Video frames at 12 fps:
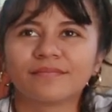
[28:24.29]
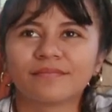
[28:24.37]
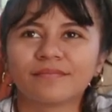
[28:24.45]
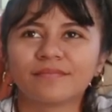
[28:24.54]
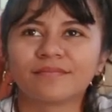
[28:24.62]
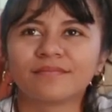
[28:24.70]

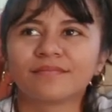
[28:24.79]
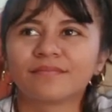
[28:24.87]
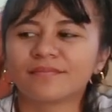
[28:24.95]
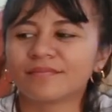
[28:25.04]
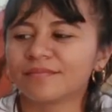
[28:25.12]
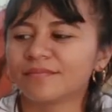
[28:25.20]

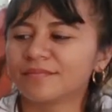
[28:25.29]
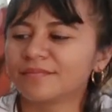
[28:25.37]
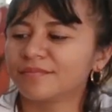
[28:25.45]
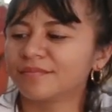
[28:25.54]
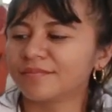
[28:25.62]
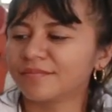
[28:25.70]

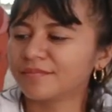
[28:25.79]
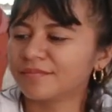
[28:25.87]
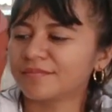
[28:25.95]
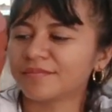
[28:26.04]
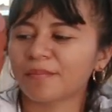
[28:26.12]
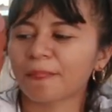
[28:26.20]

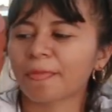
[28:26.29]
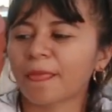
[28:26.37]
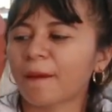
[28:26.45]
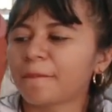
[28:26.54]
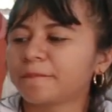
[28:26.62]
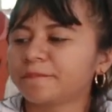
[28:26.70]

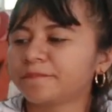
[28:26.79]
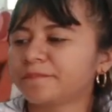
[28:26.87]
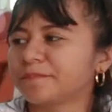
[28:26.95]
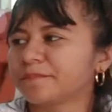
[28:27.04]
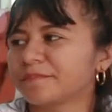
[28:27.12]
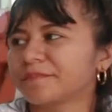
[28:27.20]

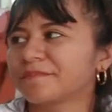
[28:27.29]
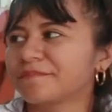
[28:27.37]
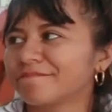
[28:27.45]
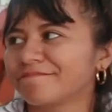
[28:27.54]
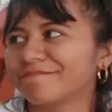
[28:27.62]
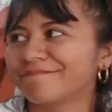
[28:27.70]

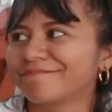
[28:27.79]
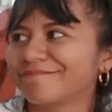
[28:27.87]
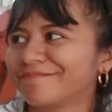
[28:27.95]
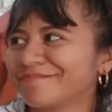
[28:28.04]
The person shown says nothing.